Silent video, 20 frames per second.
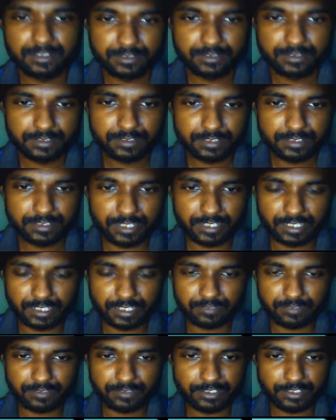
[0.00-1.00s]
tag.
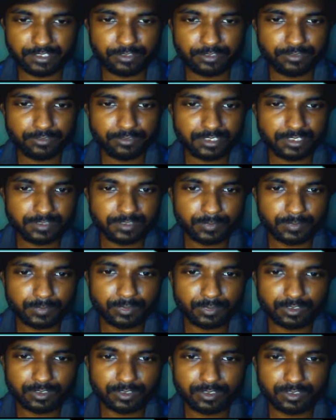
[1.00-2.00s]
We need to just put
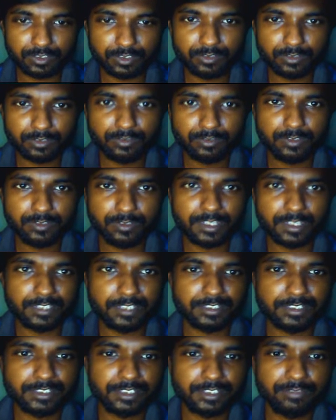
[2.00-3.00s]
to
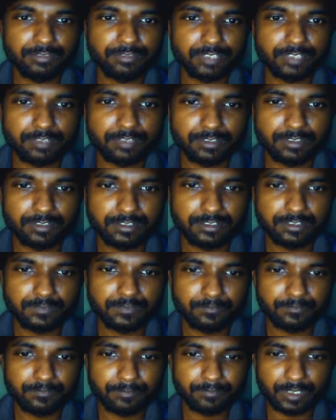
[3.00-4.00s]
execute our
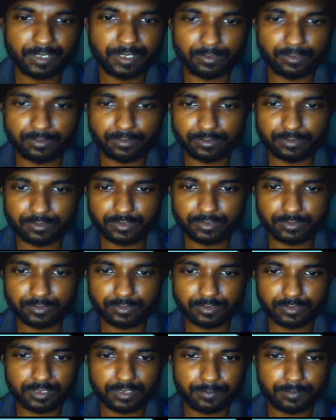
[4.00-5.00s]
payload. So
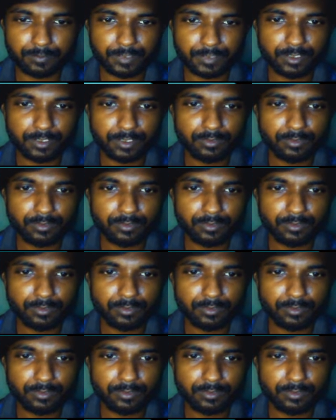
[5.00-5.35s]
the payload